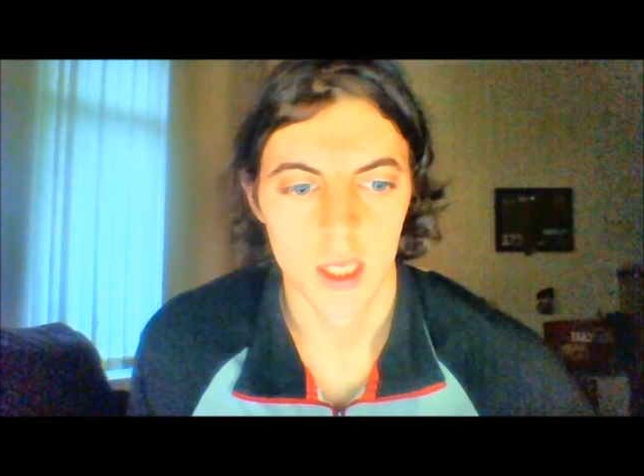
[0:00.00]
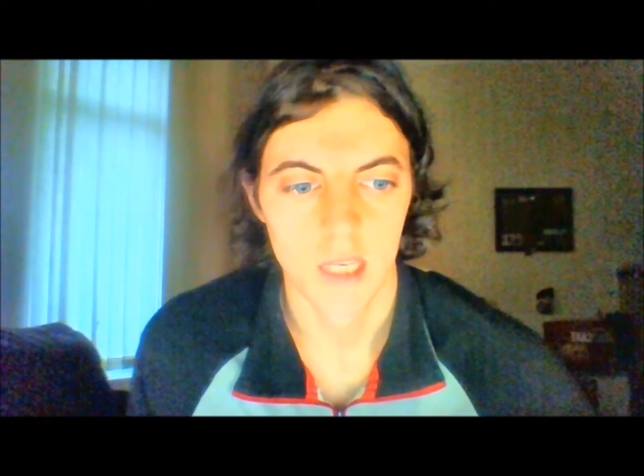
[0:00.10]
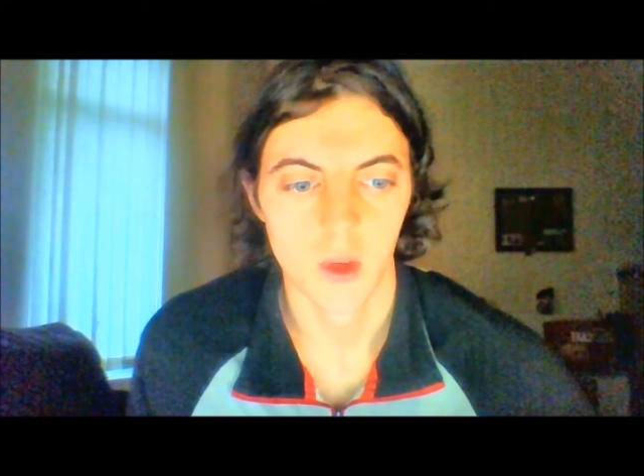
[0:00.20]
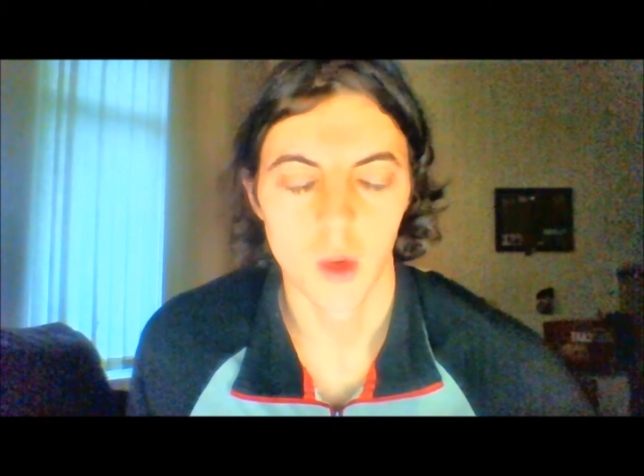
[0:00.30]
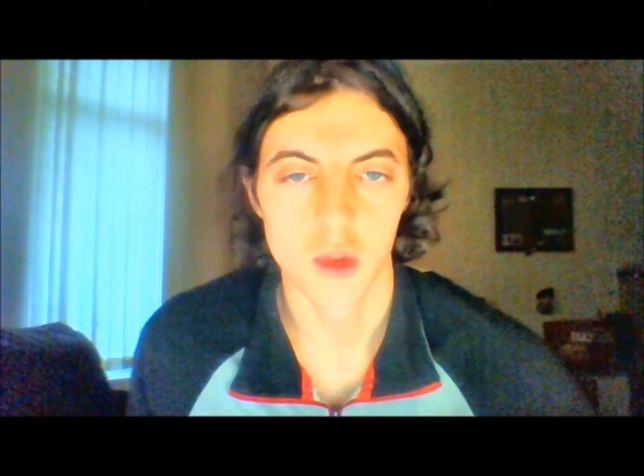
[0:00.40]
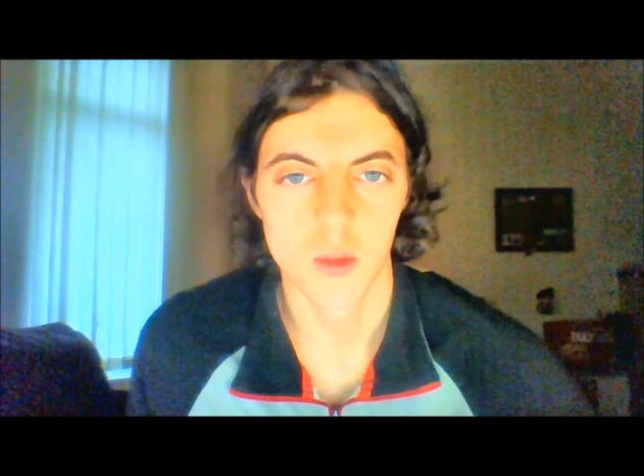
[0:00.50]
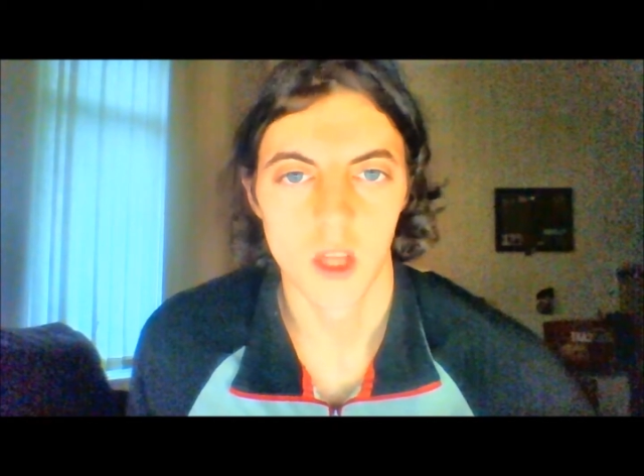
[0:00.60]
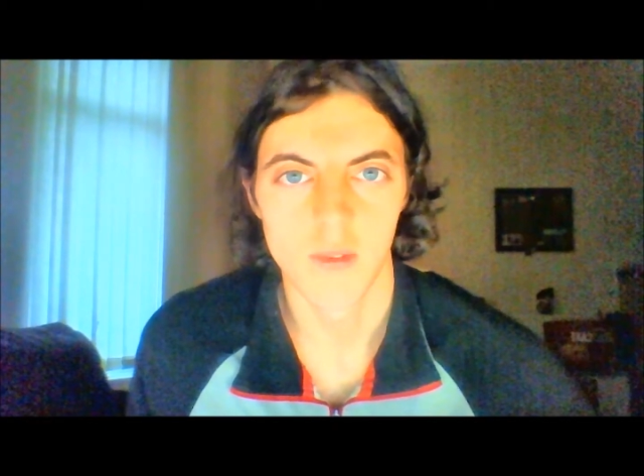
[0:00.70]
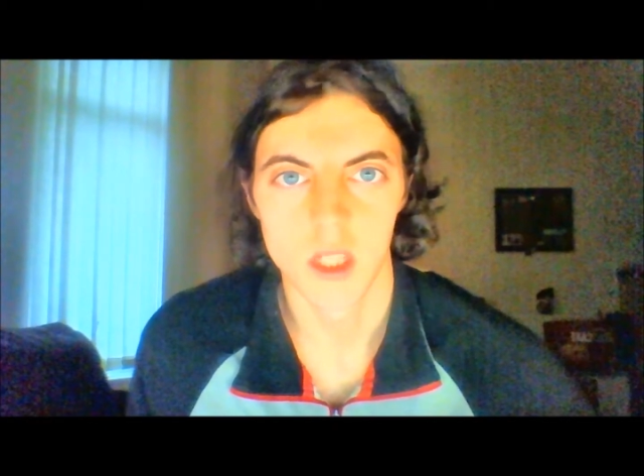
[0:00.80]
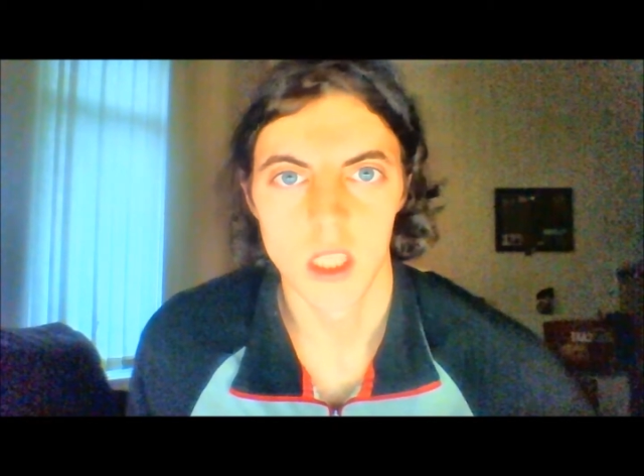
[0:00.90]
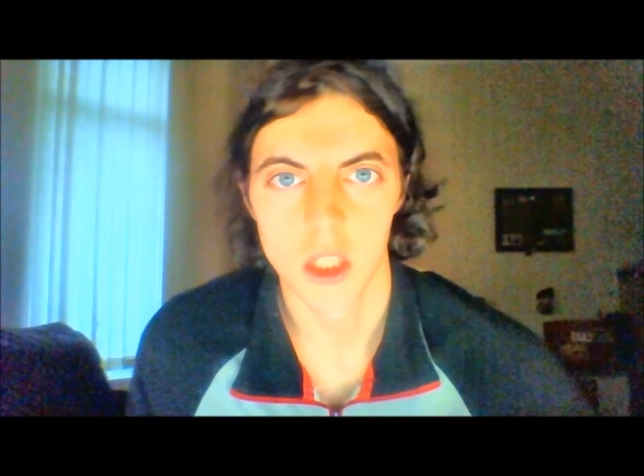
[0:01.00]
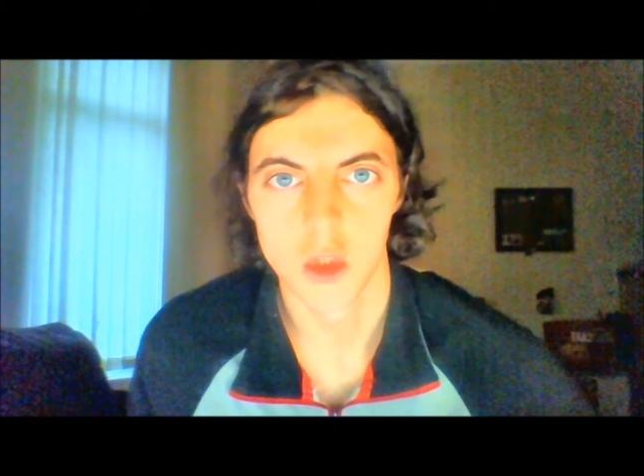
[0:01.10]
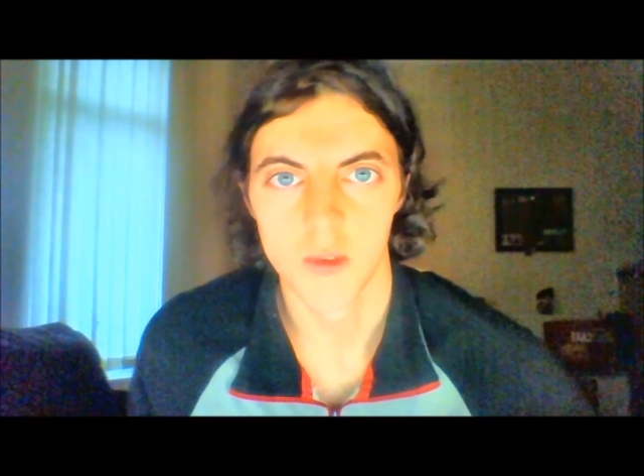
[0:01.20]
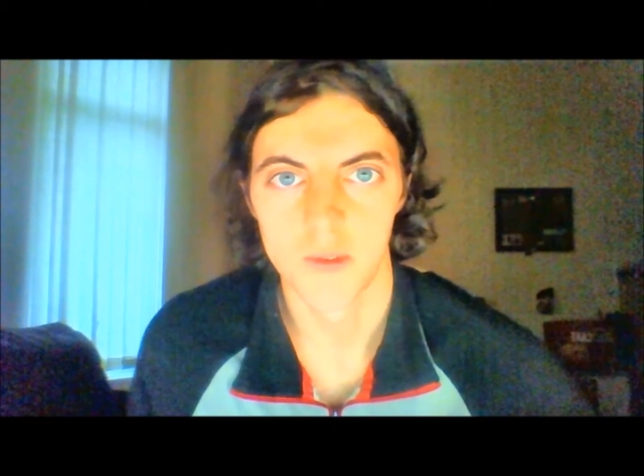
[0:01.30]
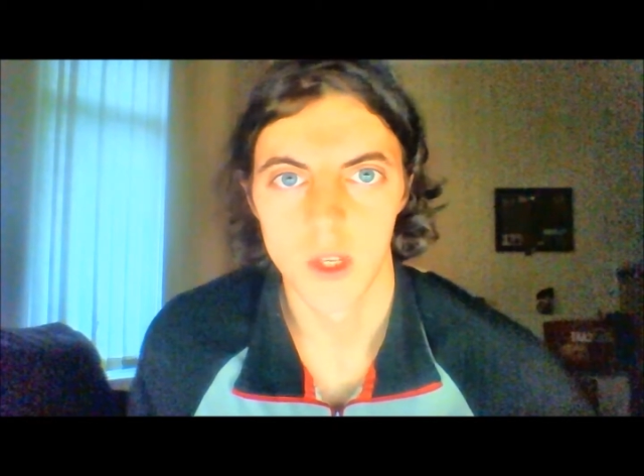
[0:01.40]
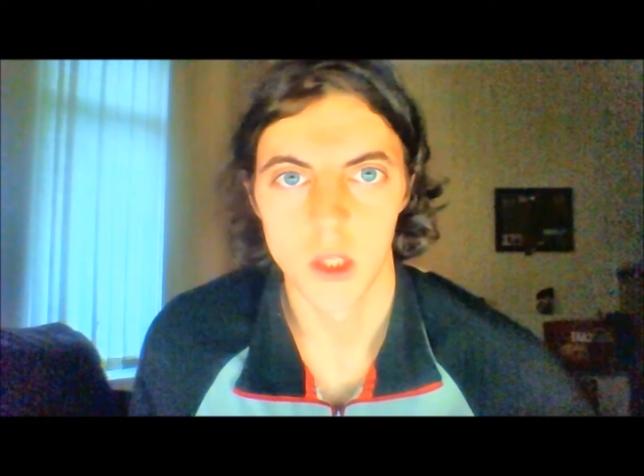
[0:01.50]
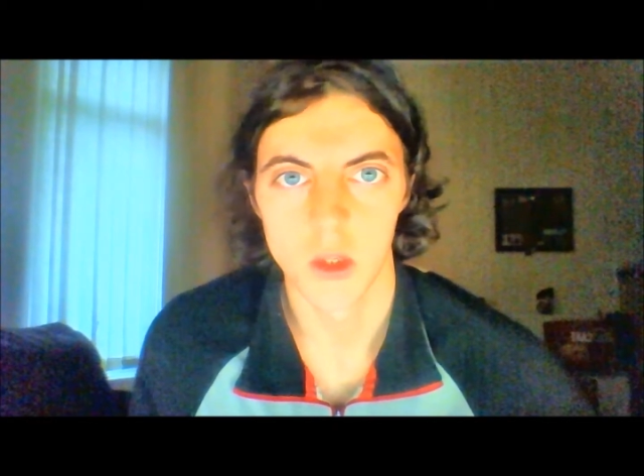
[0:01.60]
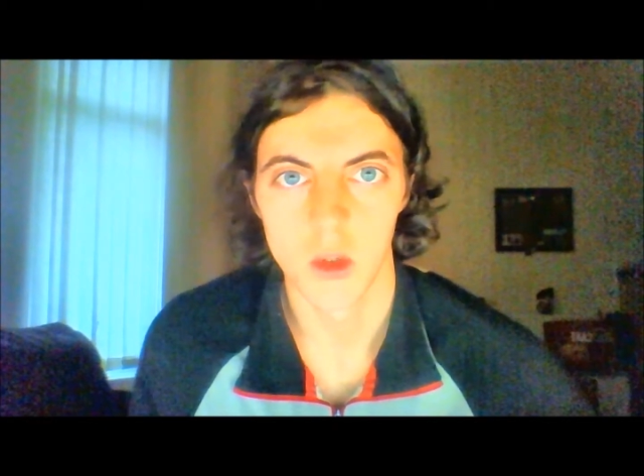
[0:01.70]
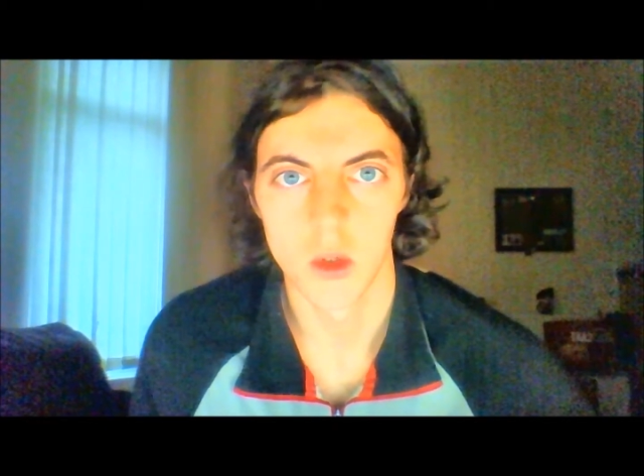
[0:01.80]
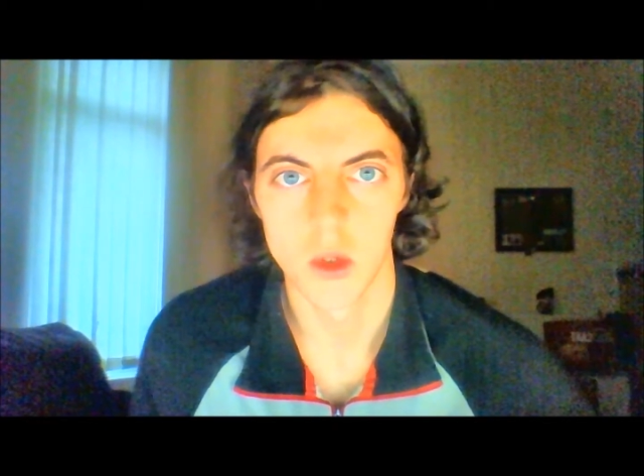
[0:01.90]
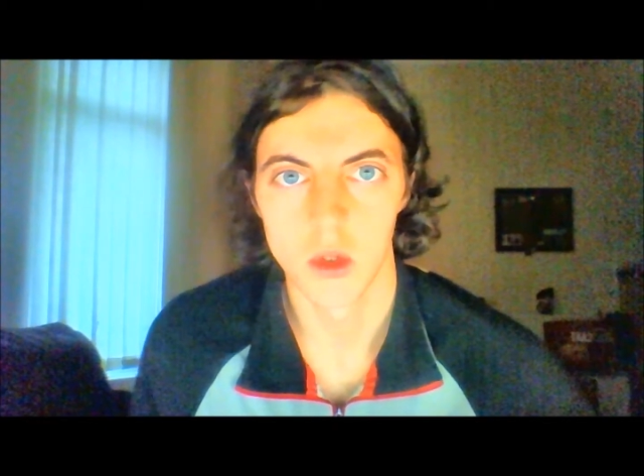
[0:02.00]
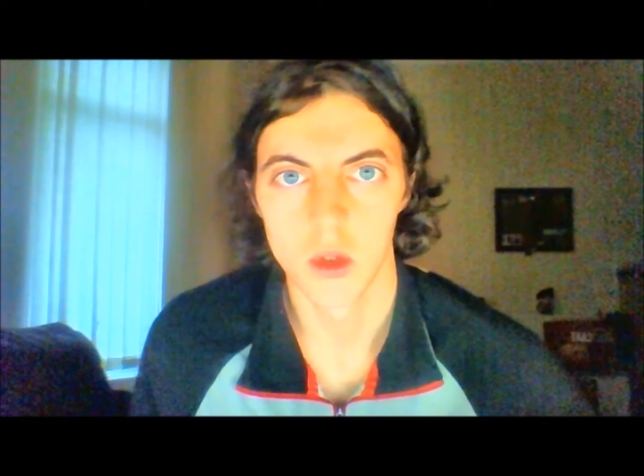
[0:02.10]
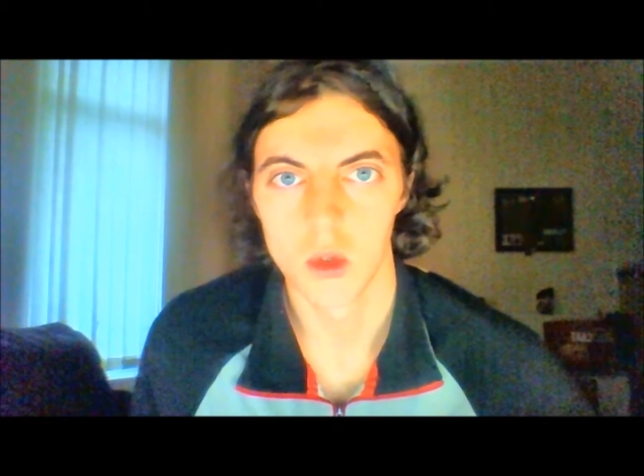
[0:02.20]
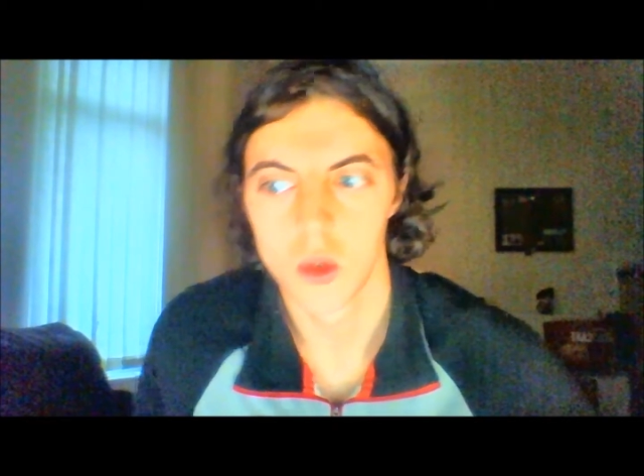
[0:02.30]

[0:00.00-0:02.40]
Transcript: even though some of the evidence is superficial, there's